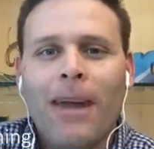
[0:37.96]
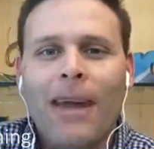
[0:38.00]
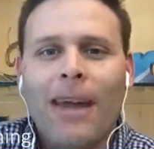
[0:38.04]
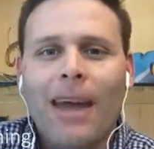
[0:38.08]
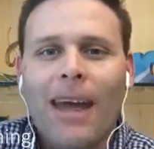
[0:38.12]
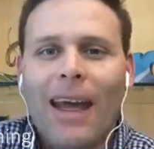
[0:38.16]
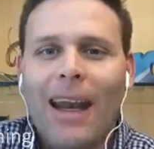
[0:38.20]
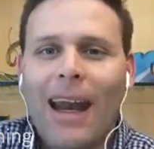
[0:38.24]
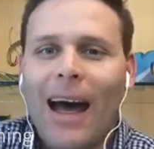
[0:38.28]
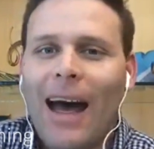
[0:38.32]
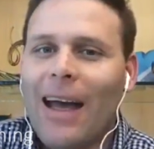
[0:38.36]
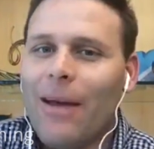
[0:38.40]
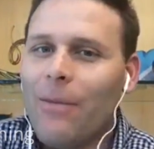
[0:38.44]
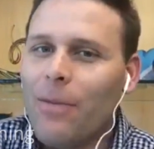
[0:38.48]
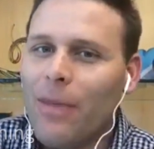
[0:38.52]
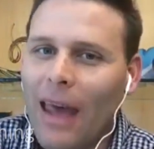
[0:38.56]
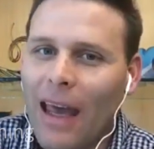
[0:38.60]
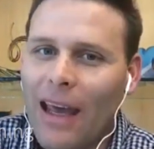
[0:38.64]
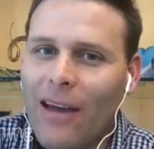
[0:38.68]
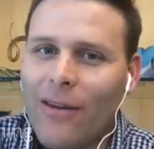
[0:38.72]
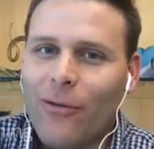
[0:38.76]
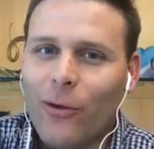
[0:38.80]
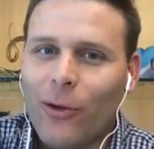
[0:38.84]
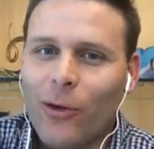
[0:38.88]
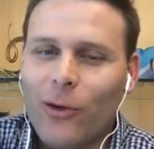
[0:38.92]
and I am
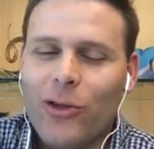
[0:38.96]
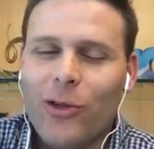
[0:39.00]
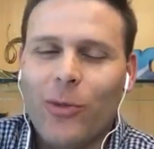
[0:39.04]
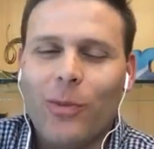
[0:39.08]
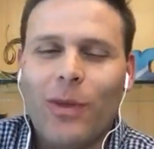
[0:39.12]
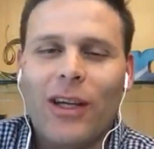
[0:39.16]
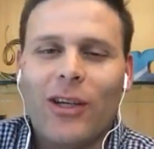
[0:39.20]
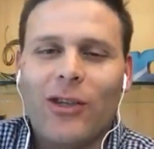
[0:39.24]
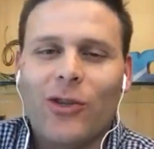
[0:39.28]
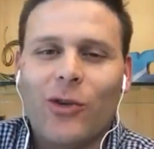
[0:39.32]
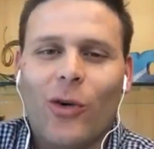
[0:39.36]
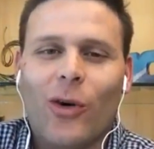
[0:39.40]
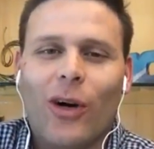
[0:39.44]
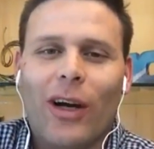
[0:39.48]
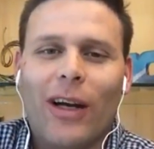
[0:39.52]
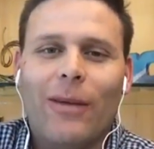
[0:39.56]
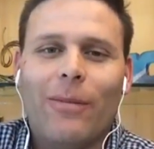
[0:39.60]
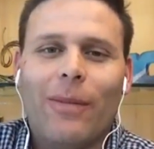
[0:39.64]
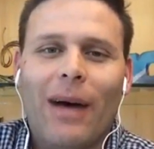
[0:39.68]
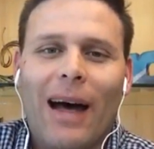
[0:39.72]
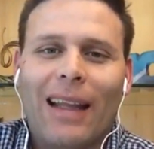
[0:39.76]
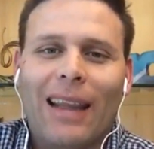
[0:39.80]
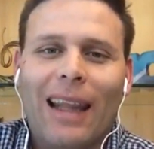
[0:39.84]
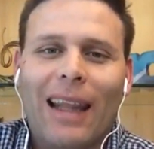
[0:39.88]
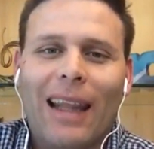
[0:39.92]
thankful to be
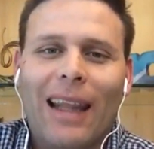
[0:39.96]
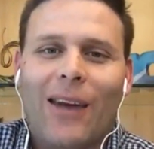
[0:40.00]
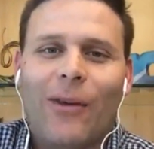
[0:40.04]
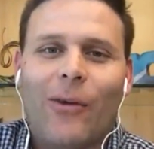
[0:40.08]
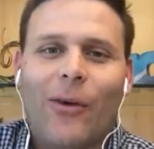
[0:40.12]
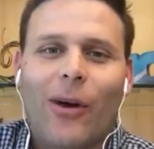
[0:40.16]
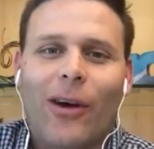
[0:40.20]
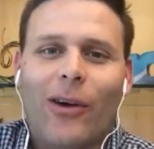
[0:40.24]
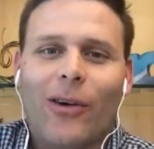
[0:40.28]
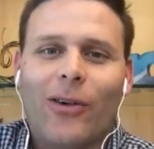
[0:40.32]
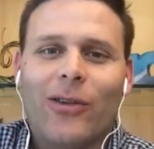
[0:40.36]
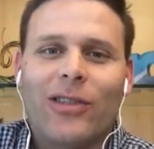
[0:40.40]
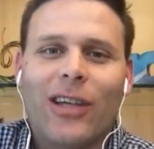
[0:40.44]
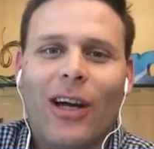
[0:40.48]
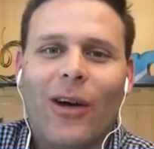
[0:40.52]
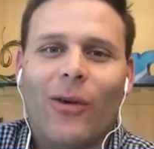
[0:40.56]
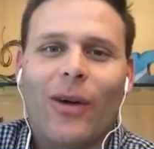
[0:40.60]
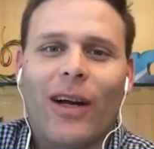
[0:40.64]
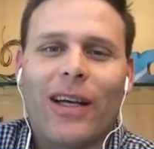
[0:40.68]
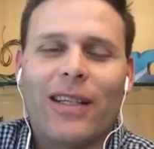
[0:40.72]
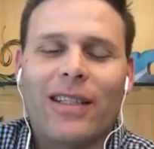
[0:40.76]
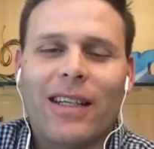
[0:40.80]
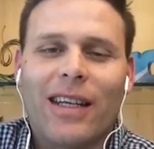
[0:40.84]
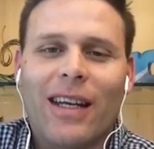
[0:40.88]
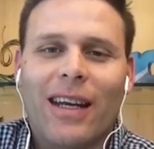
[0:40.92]
joined by Lane Rhodes, our
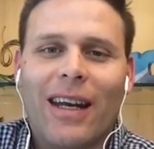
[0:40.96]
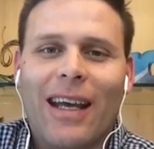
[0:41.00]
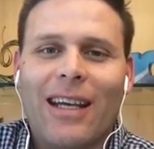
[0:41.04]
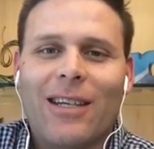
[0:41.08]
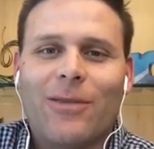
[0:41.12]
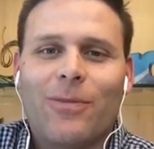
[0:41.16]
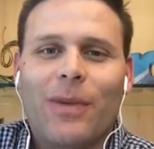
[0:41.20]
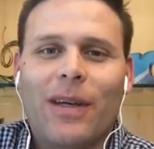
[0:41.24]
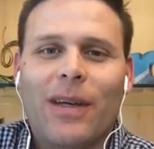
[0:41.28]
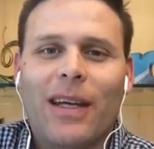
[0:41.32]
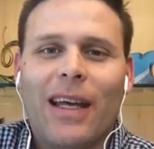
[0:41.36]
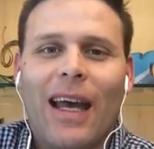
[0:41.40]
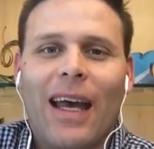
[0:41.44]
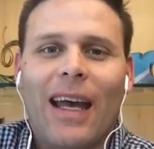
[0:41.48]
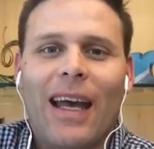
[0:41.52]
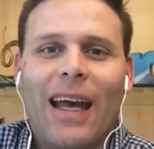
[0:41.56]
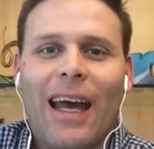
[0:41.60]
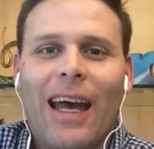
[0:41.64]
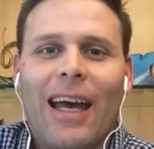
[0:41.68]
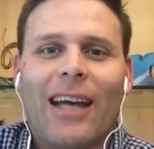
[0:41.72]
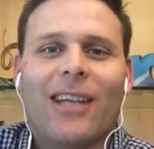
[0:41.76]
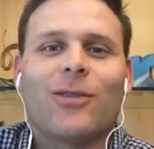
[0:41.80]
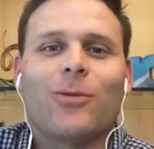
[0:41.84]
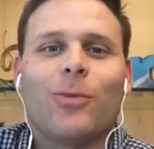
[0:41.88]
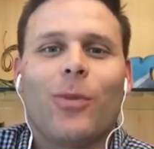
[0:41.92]
resident SBA
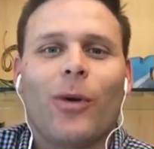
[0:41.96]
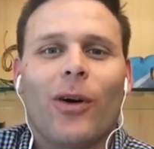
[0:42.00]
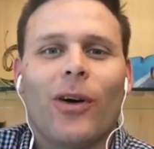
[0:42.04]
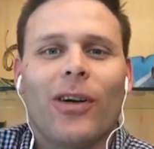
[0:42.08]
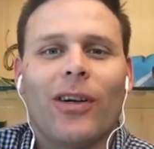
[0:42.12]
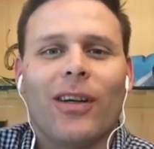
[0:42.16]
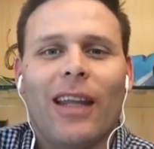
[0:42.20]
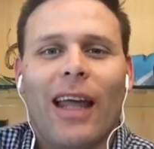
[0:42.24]
expert.